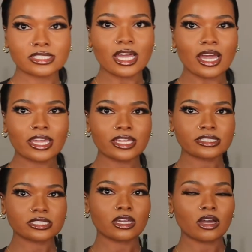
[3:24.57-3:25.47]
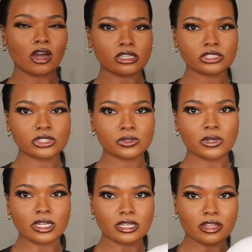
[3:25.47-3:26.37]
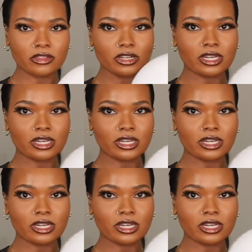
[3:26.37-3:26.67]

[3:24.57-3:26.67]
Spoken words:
tie it onto another